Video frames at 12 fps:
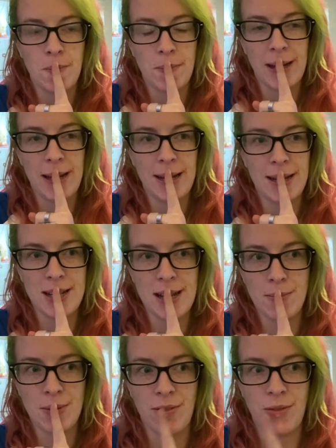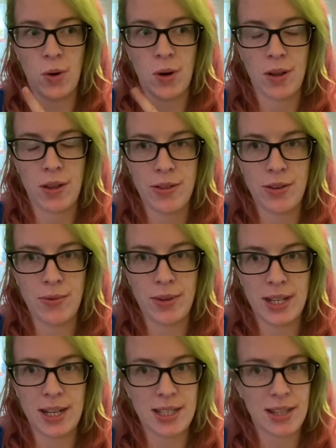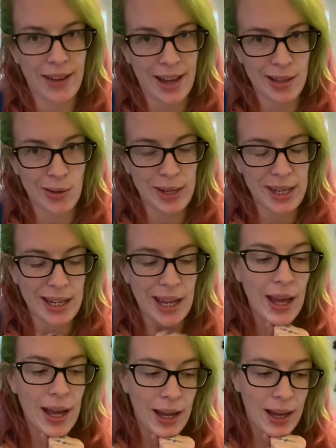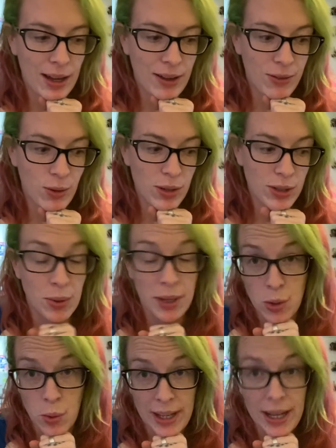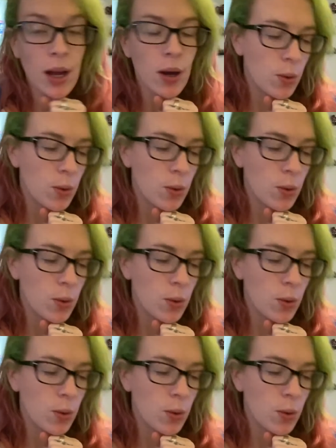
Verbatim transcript: my attempt for 31 days of Halloween uh, for 2020.